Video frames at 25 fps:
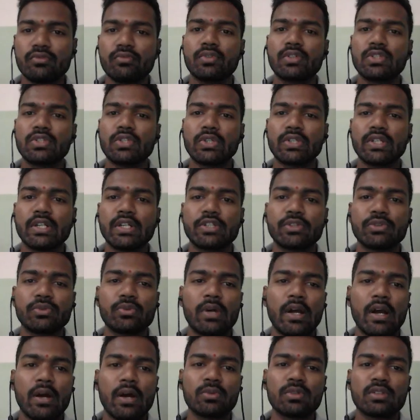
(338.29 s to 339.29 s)
Without it,
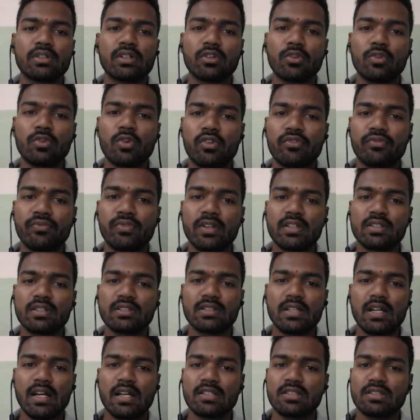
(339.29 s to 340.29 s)
you have the
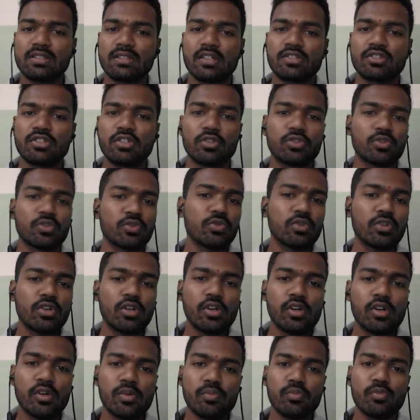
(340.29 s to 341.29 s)
confidence and structure to
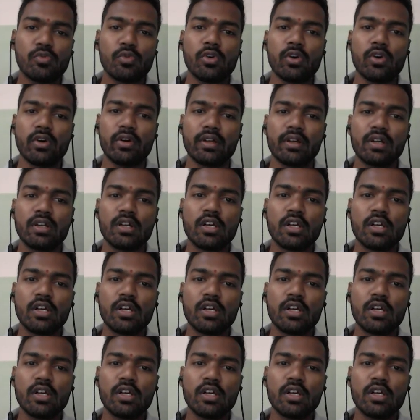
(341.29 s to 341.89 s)
move ahead.